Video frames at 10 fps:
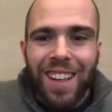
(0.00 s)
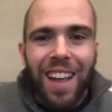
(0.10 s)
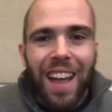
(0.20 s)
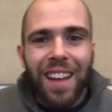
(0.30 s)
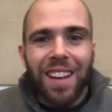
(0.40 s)

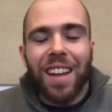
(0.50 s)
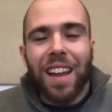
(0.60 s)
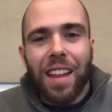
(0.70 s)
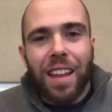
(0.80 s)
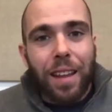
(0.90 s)

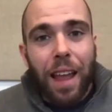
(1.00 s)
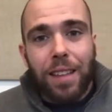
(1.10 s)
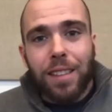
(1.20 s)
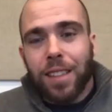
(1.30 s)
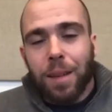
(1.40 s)
And
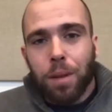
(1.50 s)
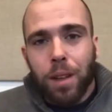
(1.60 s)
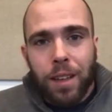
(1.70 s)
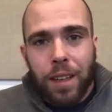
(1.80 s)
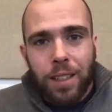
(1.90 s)
as simple
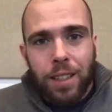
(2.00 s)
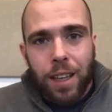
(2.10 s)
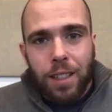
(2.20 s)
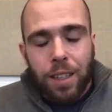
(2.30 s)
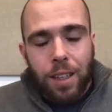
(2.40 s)
and easy
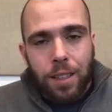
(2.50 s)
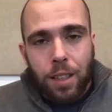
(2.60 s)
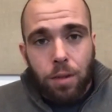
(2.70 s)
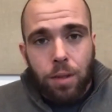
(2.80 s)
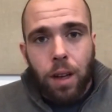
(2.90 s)
as it is,
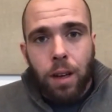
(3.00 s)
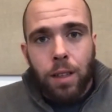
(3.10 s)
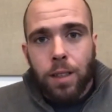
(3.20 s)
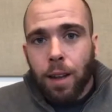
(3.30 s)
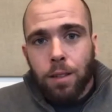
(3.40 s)
and you've done,
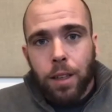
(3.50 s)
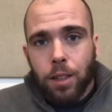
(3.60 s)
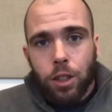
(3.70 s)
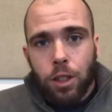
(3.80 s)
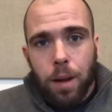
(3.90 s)
it sounds
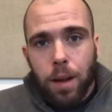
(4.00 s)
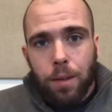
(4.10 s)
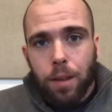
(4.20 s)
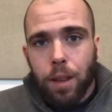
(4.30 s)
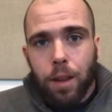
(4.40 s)
like just about
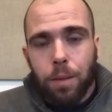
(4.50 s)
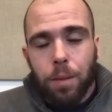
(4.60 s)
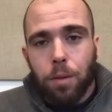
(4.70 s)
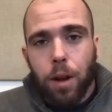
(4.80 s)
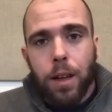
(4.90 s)
everything from
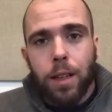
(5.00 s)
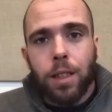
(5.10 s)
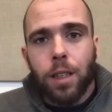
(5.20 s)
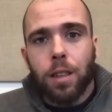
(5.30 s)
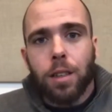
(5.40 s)
the writing
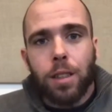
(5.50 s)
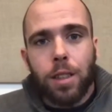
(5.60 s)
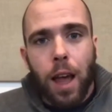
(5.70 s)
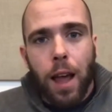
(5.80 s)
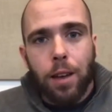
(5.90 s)
to the
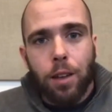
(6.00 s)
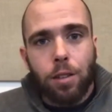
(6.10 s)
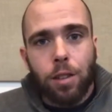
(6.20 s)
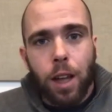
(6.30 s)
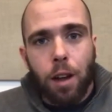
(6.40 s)
design
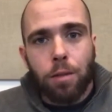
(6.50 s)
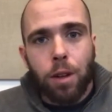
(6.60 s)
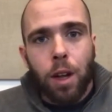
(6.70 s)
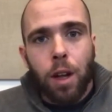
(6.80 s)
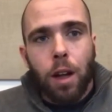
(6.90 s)
yourself
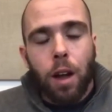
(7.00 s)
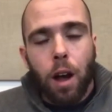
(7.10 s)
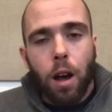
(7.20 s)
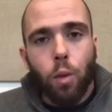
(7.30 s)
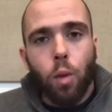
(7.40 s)

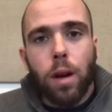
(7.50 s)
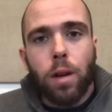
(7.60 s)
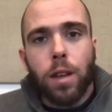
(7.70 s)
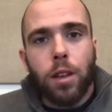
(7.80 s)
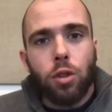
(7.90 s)
uh,
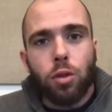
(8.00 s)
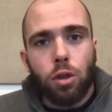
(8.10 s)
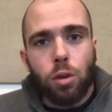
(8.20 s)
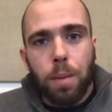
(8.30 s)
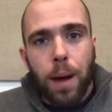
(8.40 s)
what did you
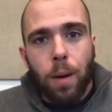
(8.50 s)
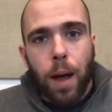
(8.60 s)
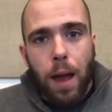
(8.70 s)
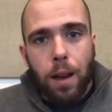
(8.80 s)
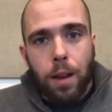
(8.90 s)
do
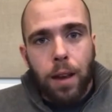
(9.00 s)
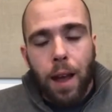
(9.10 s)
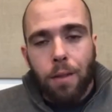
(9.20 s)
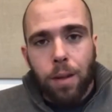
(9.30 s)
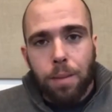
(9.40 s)
about editing?
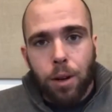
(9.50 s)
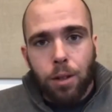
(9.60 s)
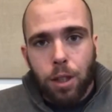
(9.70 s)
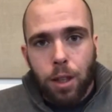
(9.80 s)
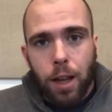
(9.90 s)
Every
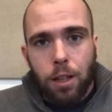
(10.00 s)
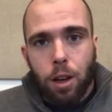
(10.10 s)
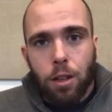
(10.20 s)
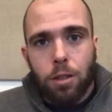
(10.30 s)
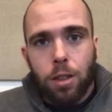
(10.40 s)
person that I
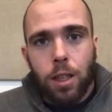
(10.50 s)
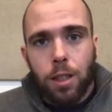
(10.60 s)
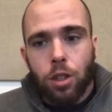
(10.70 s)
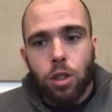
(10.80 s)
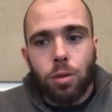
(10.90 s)
talk to says
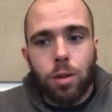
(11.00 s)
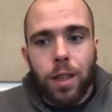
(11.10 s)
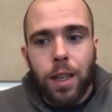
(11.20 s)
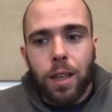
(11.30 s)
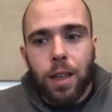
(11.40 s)
that you
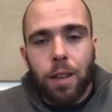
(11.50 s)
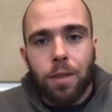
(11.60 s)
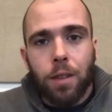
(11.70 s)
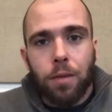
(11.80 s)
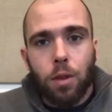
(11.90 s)
need,
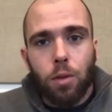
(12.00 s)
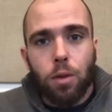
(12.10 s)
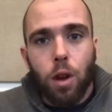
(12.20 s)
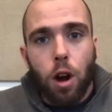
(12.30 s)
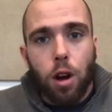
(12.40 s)
even if
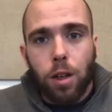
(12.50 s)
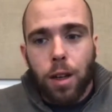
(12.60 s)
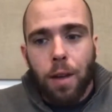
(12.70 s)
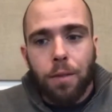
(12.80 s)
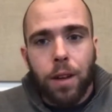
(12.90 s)
you are
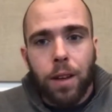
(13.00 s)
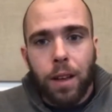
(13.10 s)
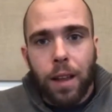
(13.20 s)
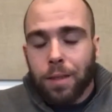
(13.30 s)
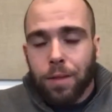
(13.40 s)

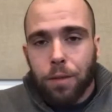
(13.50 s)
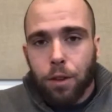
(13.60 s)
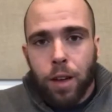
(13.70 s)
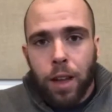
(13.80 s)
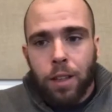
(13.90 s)
confident, even if
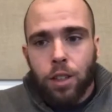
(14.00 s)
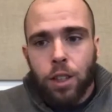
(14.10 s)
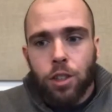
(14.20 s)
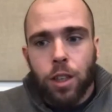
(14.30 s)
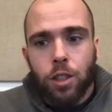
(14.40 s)
you're an English
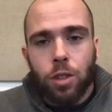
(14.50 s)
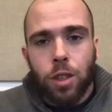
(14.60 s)
teacher, that you